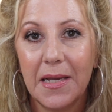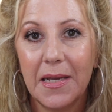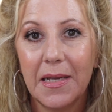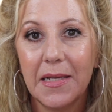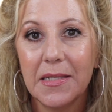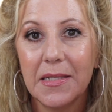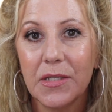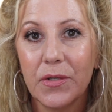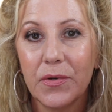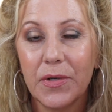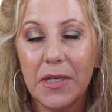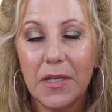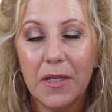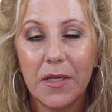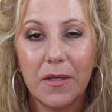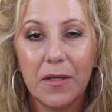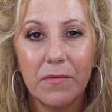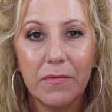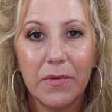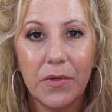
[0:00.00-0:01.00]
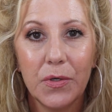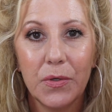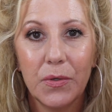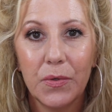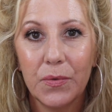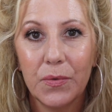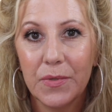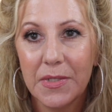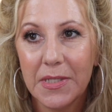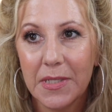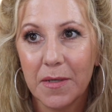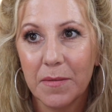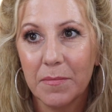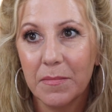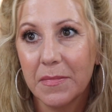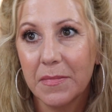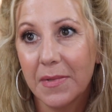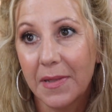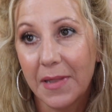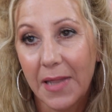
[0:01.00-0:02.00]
it's going to give you some